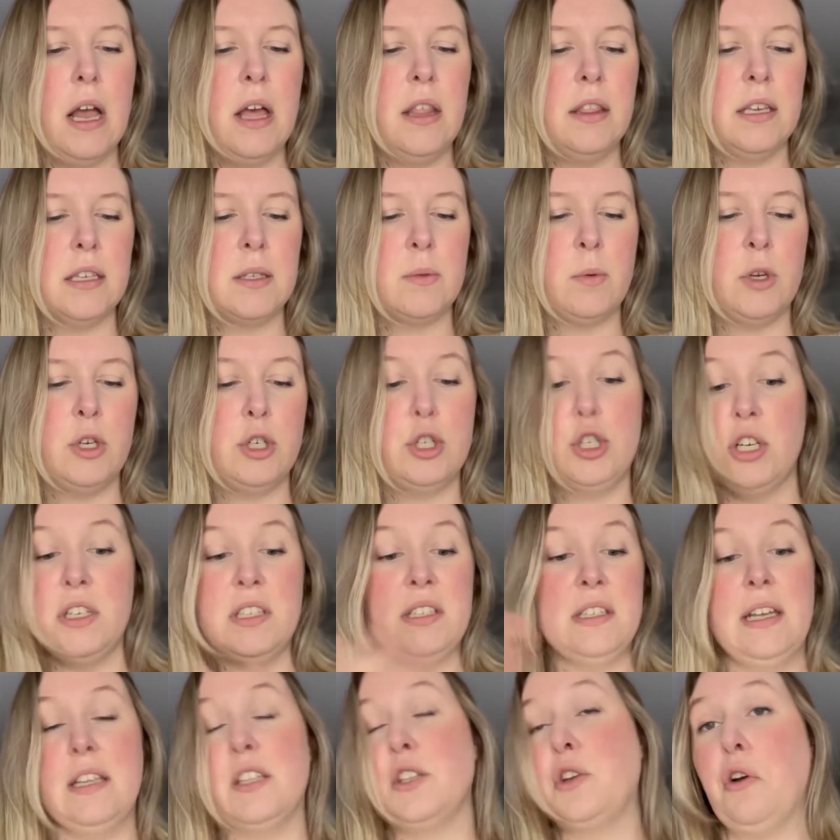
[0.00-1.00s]
This one
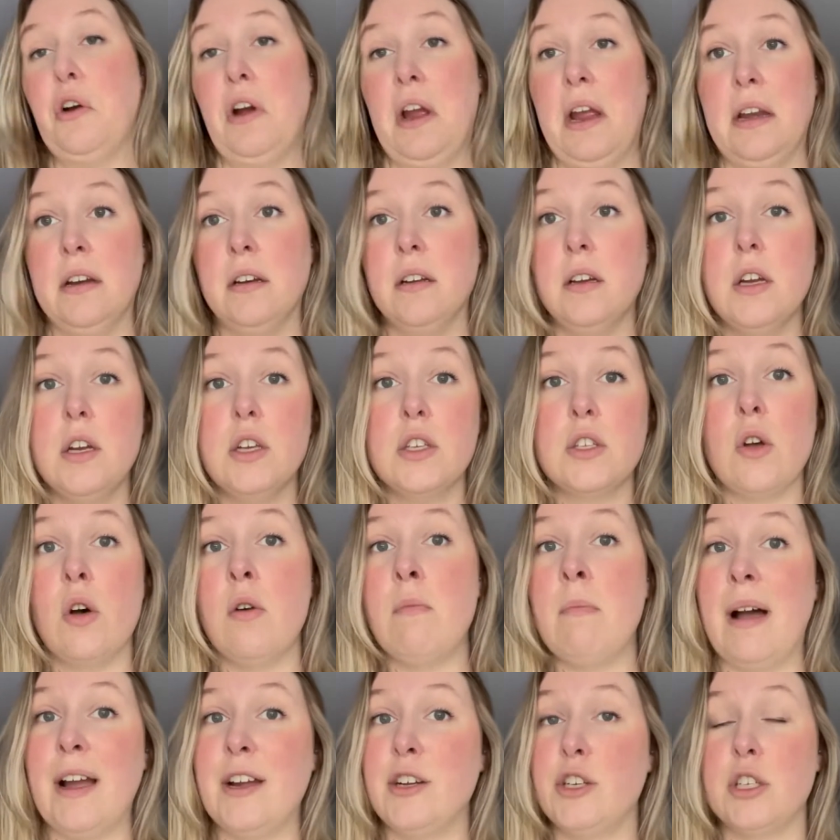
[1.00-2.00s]
just says green. So it
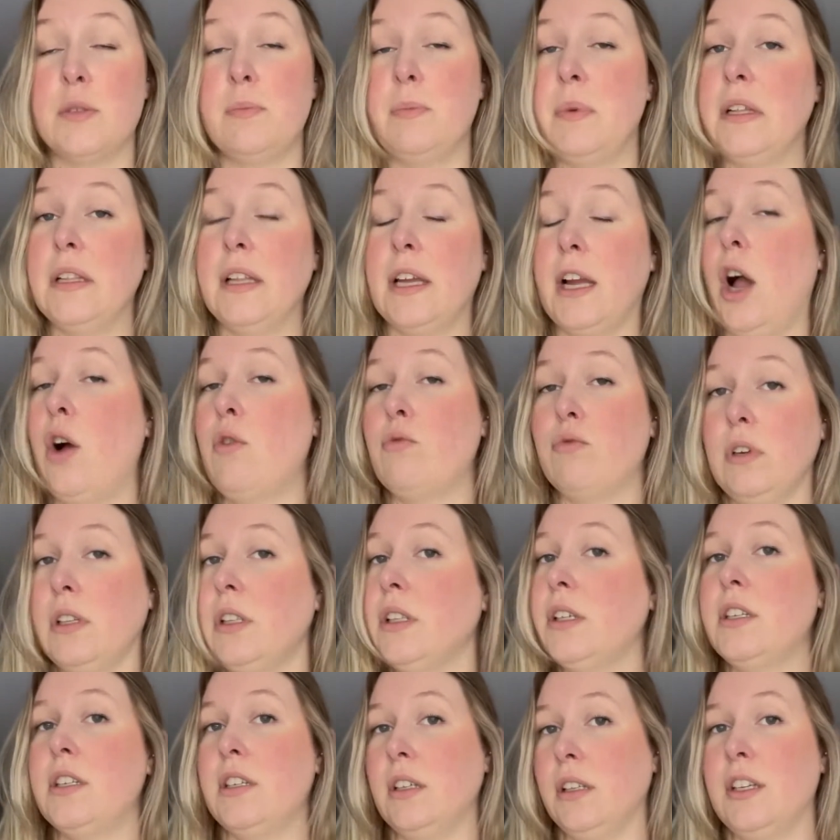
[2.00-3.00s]
might just be like a
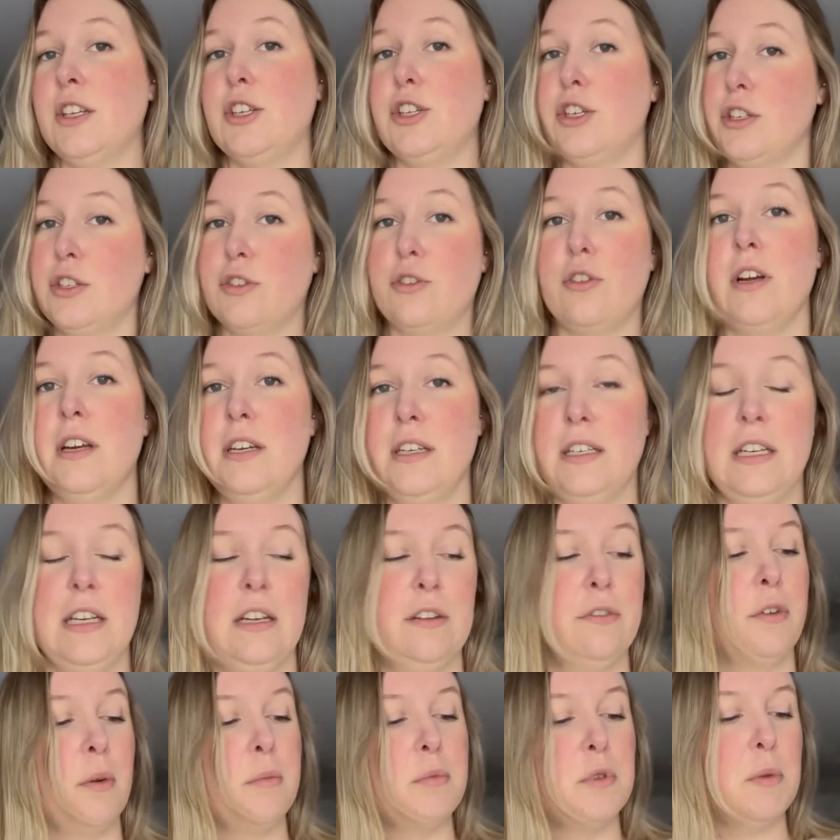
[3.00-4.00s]
really delicious green tea
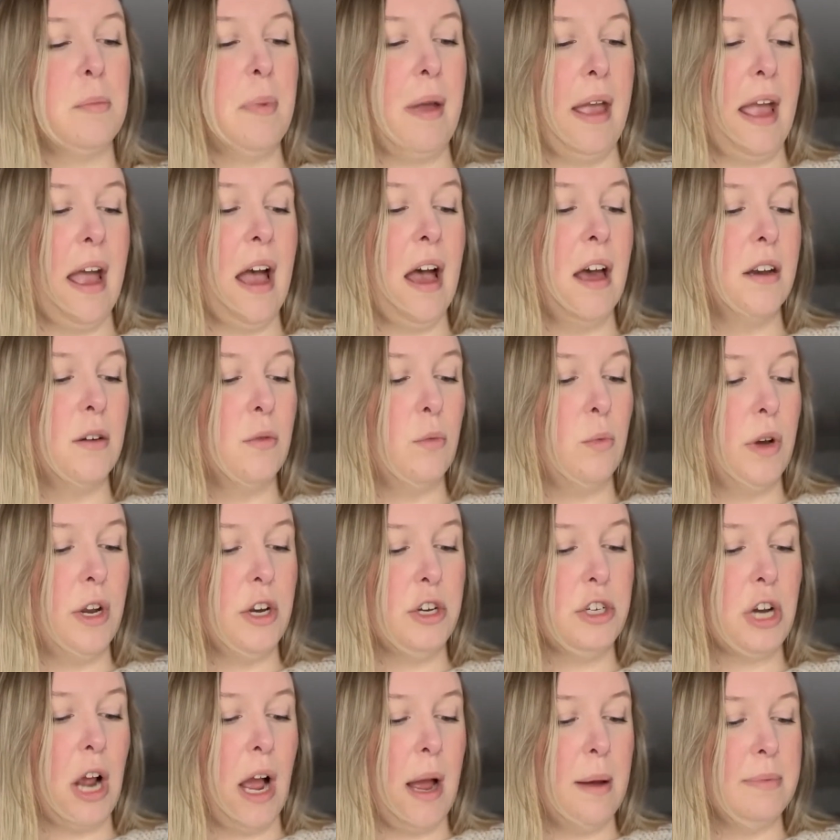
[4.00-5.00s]
from Japan,
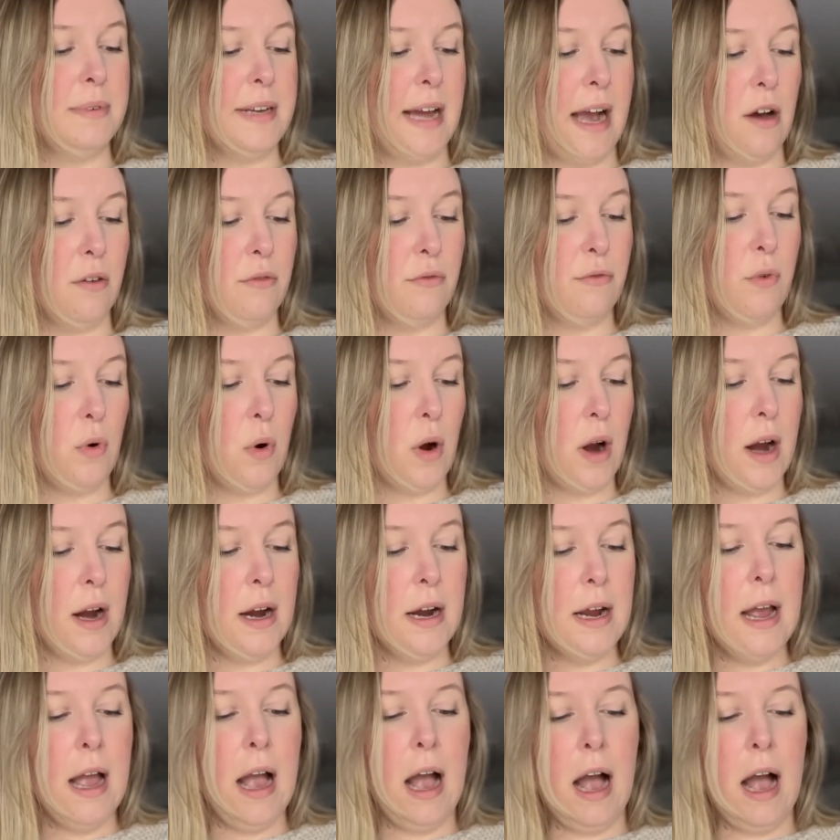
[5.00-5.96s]
which I'm down for.